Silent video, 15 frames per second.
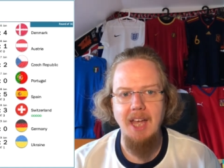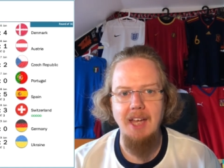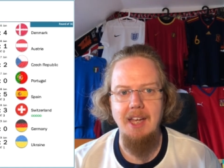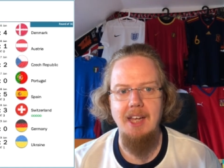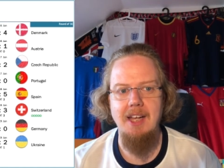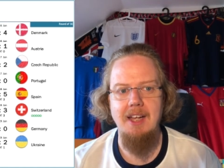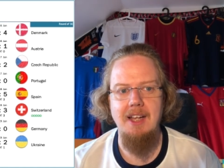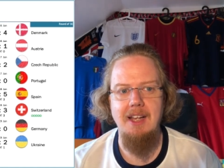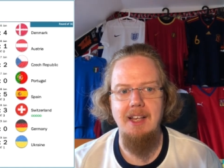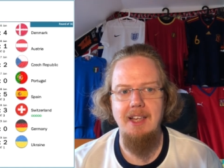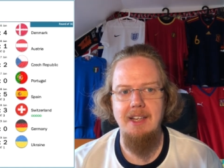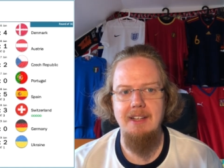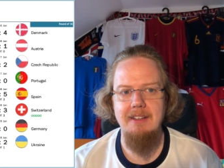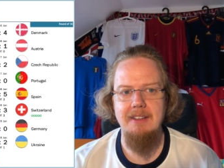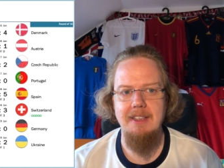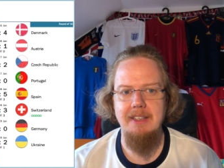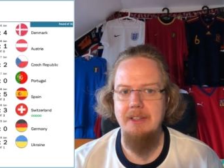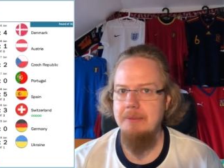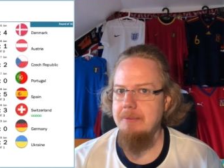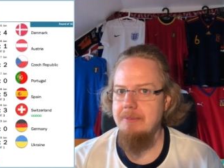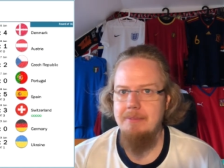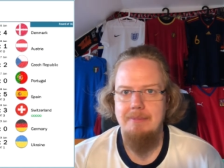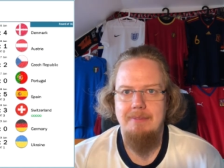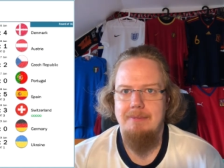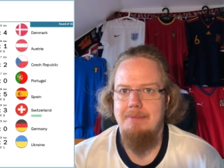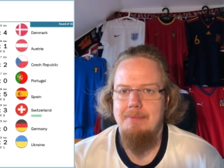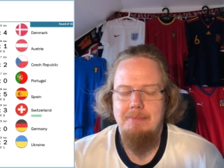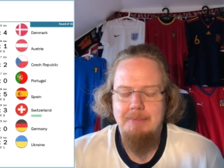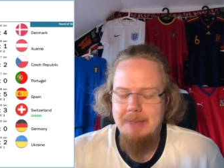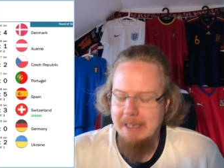Uh, you know,
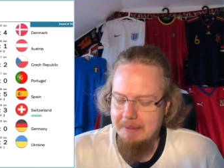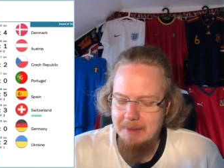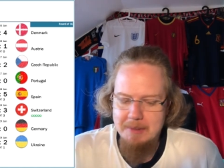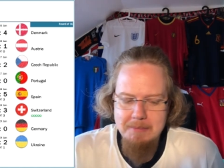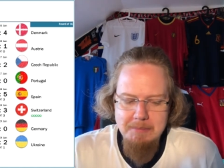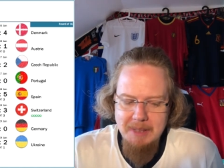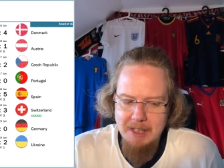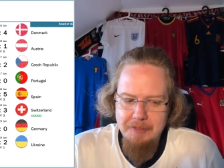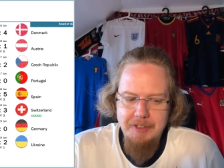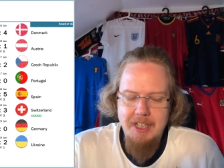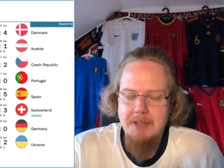Milofen,